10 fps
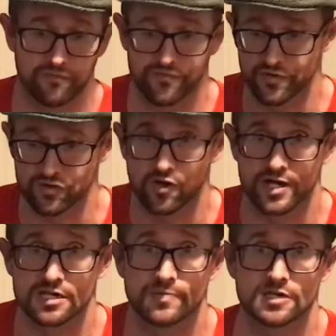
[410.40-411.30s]
The dog
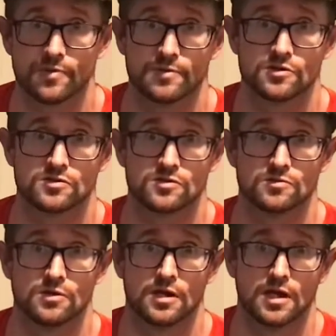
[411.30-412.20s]
expects payments too.
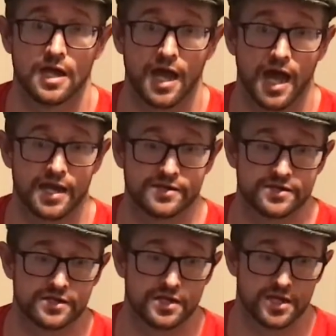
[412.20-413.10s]
And
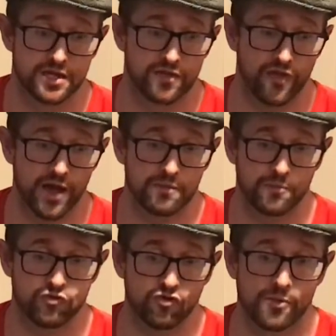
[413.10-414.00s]
that
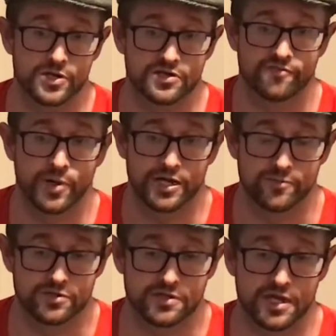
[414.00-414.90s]
promise of
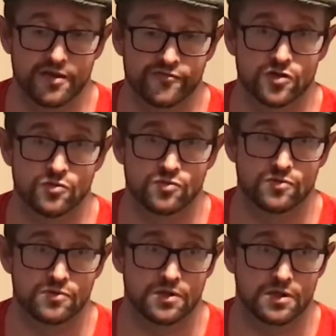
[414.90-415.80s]
payment, if you
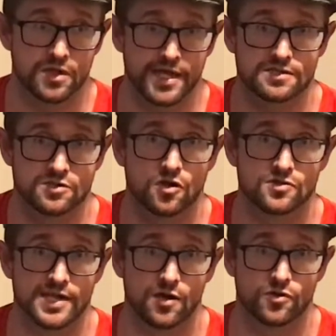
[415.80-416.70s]
let the dog
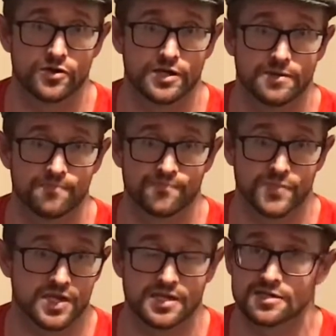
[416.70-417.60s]
down on it,
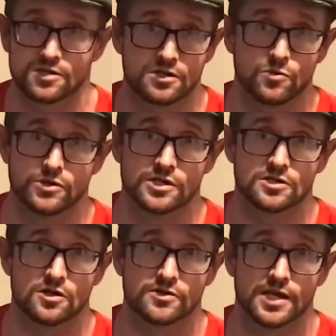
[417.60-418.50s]
he isn't going to work as
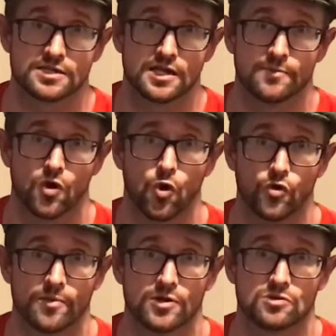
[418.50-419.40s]
hard next time, or
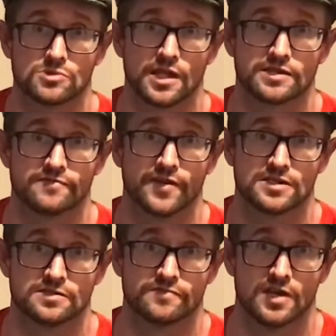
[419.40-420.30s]
it becomes less
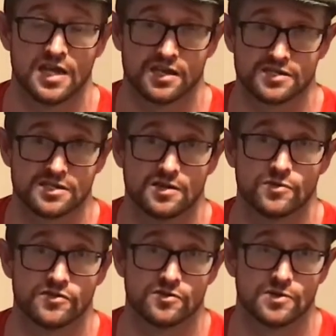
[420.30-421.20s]
effective. And it's the same with you.